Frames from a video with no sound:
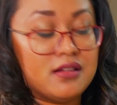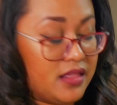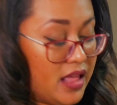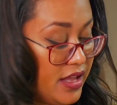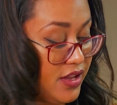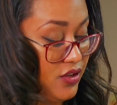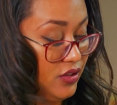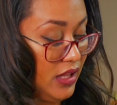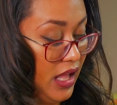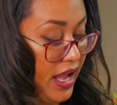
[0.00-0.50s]

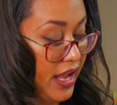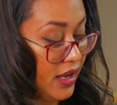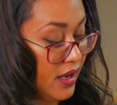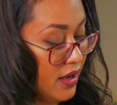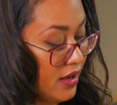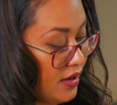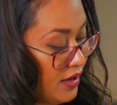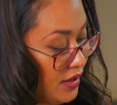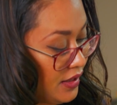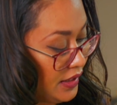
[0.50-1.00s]
that you like.
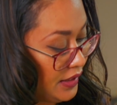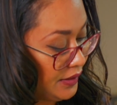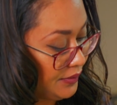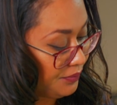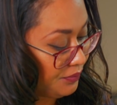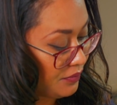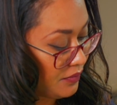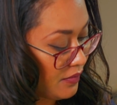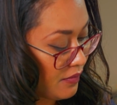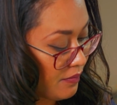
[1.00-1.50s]

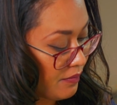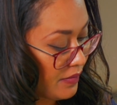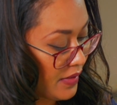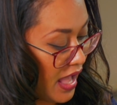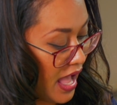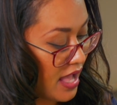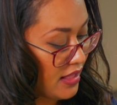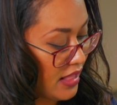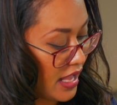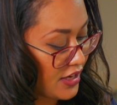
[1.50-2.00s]

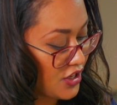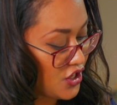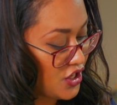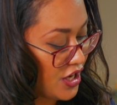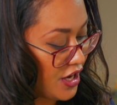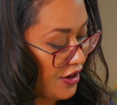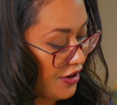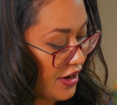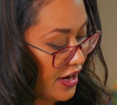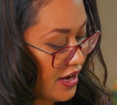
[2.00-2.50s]
I like
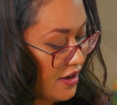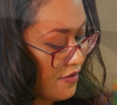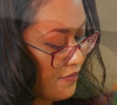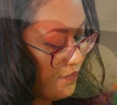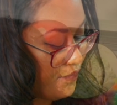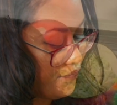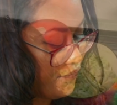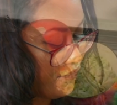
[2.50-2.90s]
sherry.